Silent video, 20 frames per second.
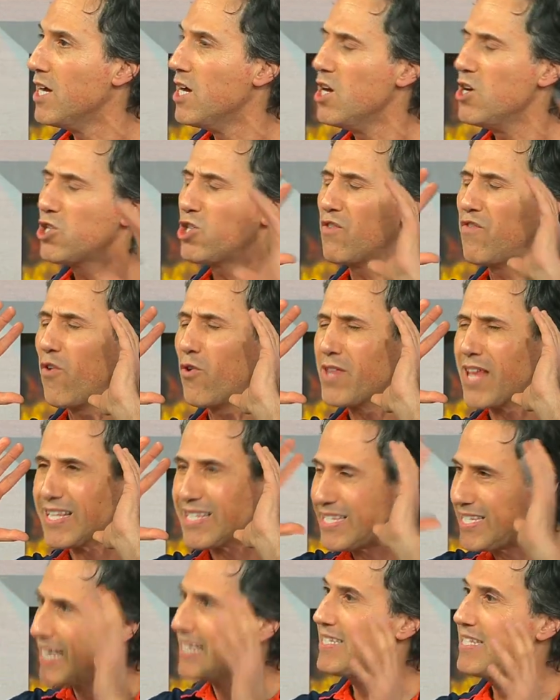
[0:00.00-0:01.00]
Wow. So for
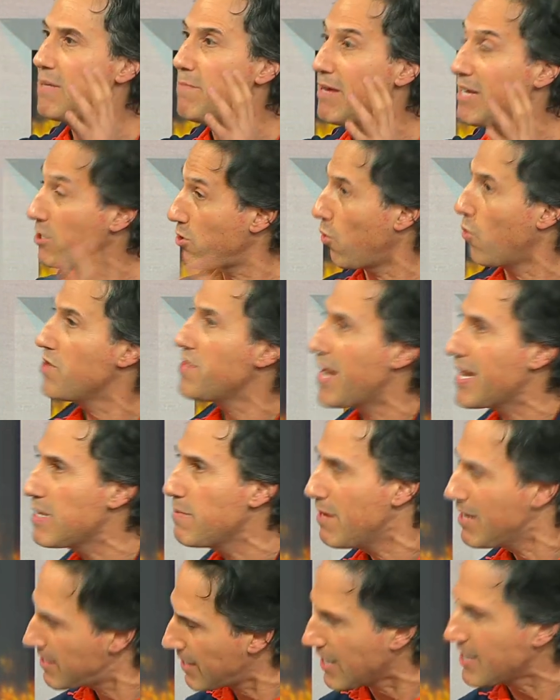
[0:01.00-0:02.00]
that 60 minutes or 90
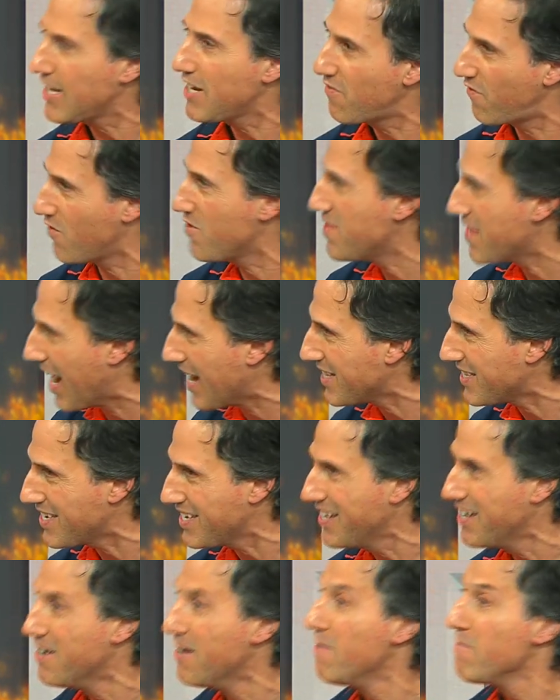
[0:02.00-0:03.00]
minutes, I did it for
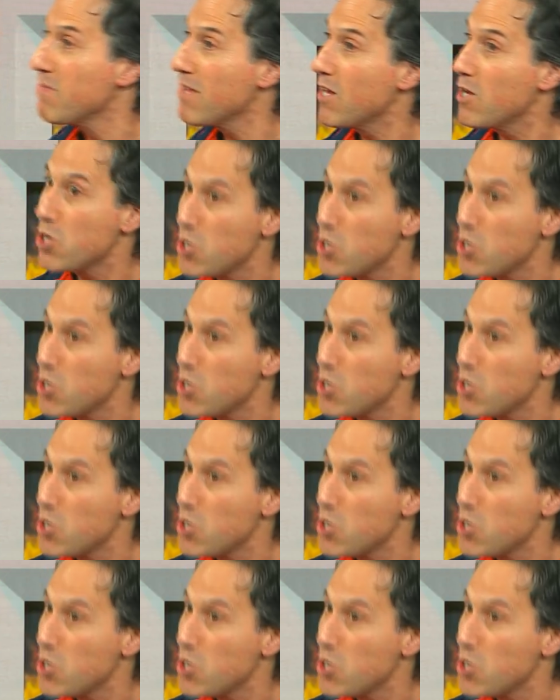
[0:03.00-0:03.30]
90, yeah.